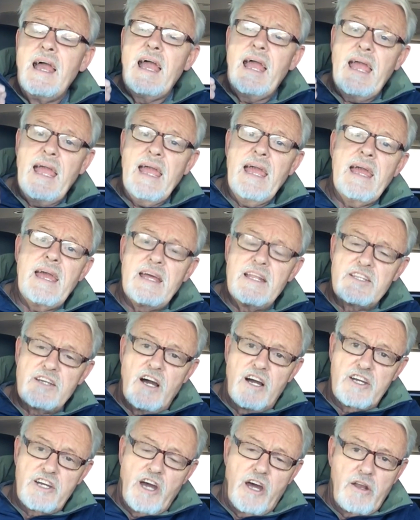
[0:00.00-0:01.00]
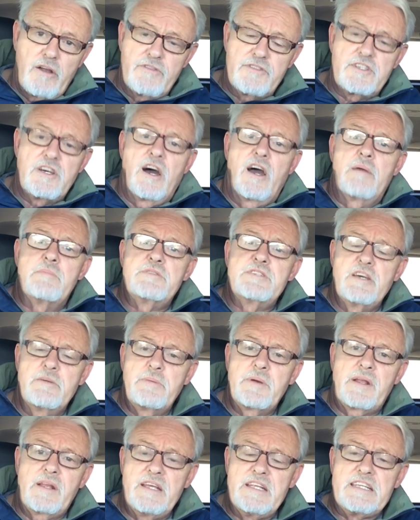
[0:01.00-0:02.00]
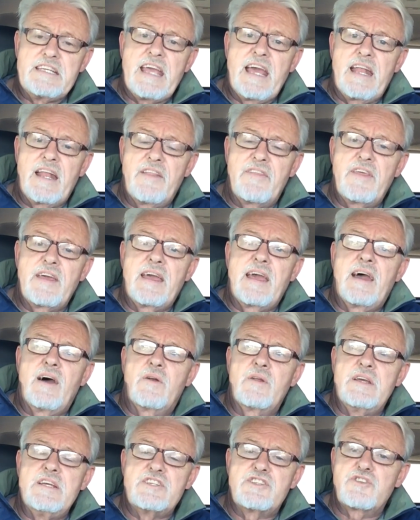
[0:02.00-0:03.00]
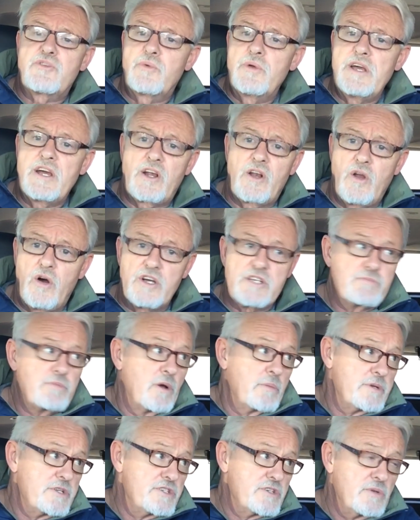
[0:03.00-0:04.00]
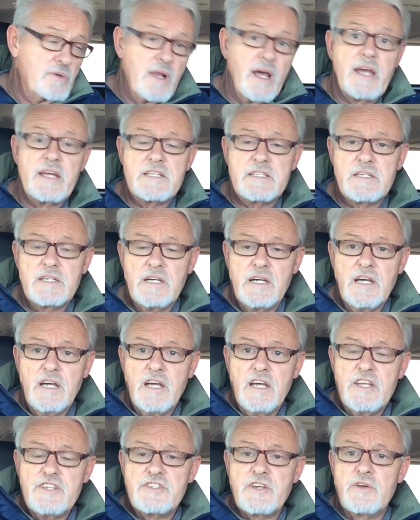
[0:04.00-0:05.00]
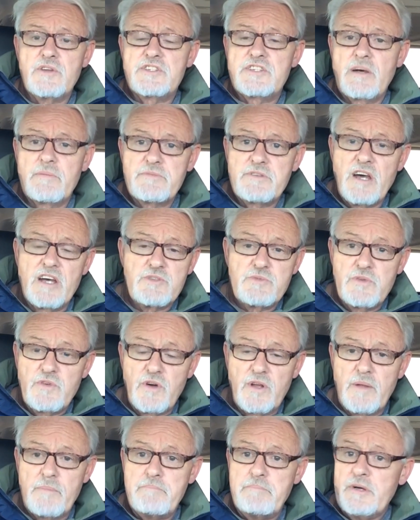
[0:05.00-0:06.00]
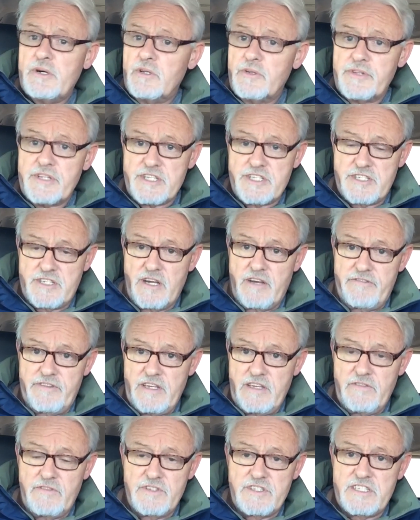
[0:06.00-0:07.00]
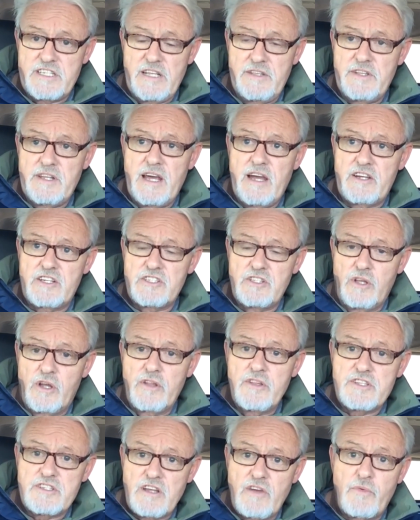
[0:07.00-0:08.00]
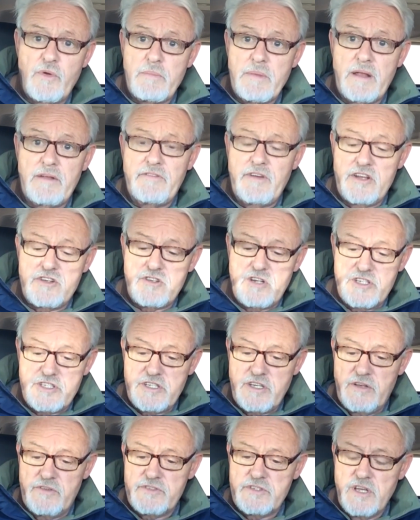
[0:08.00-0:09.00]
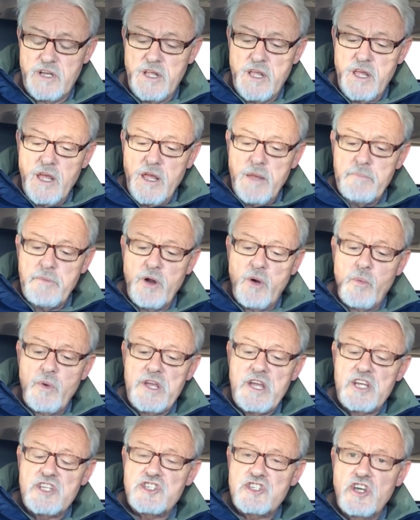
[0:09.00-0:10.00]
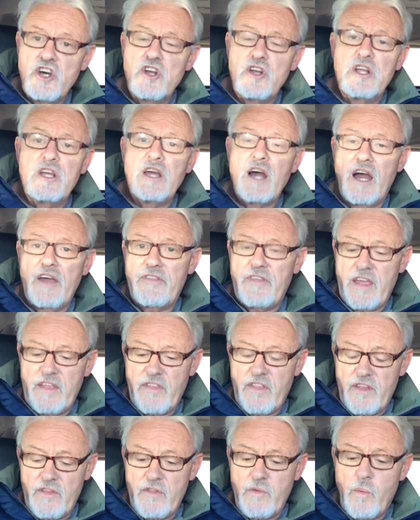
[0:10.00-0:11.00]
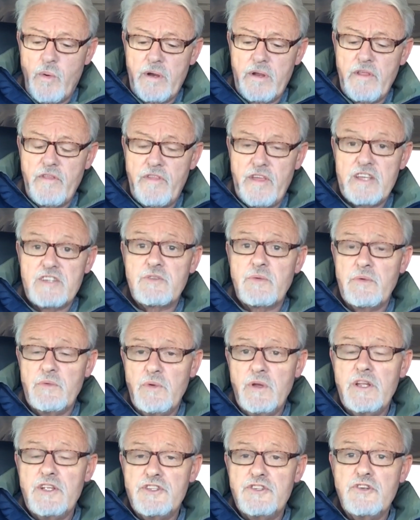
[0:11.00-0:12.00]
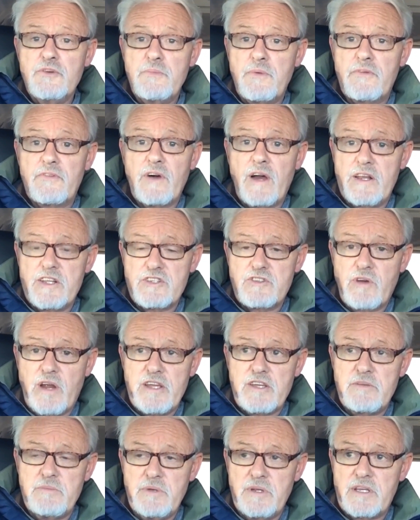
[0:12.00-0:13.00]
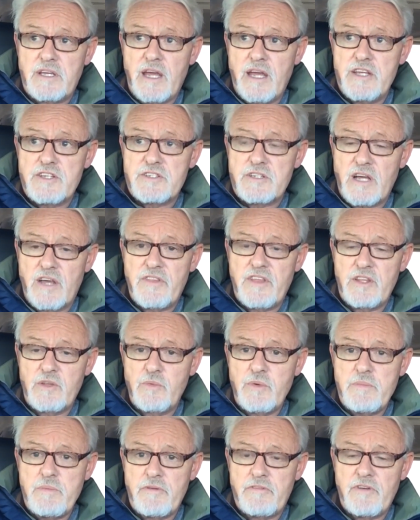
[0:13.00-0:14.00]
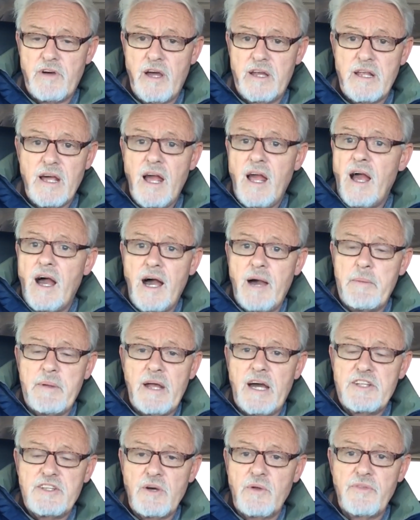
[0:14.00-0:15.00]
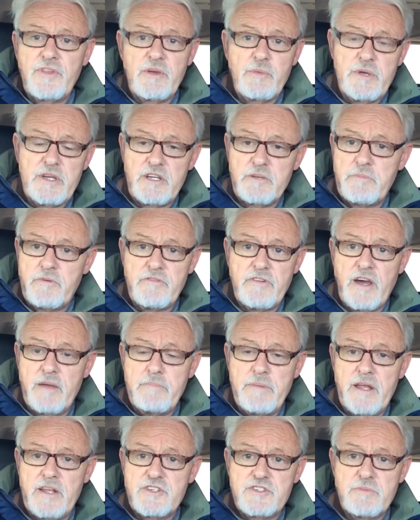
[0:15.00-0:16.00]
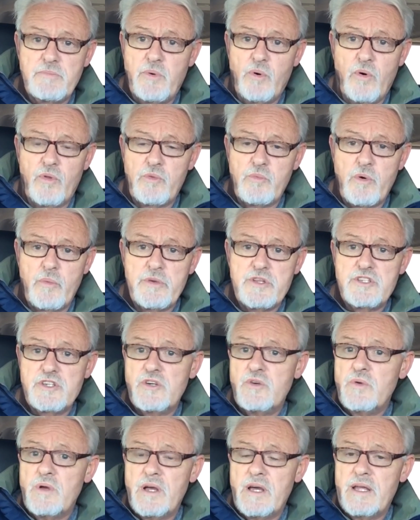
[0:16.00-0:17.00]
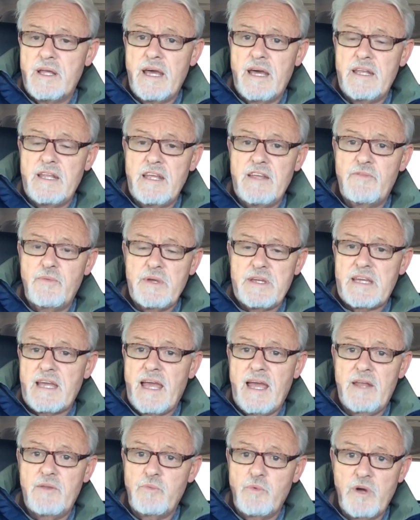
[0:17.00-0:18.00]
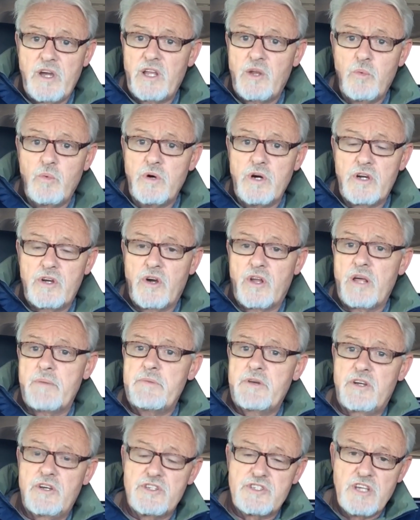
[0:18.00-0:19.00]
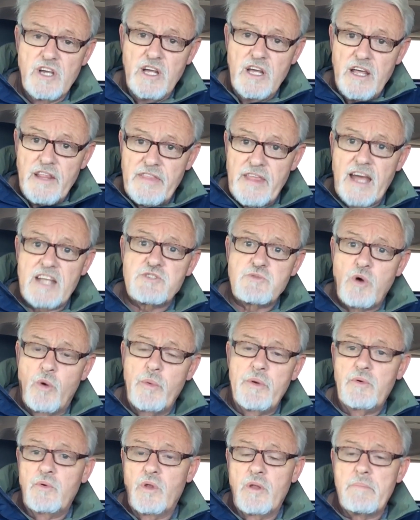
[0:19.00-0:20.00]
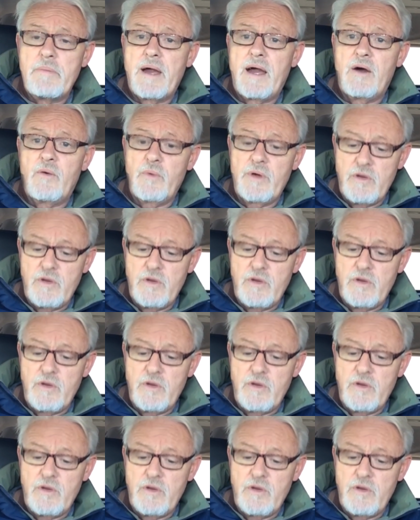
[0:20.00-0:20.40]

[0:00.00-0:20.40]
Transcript: And our cutoff time, typically to get anything out, is 3 o'clock. It's probably too late. So sometimes we've got to build this stuff even to send it out, because a lot of the stuff we manufacture ourselves. But we certainly, I think that one of the things that we really do provide is great communication. I think that we provide, I mean, I don't think we could provide better support than what we do. And if we can, we're going to work on it, because that's what we're all about.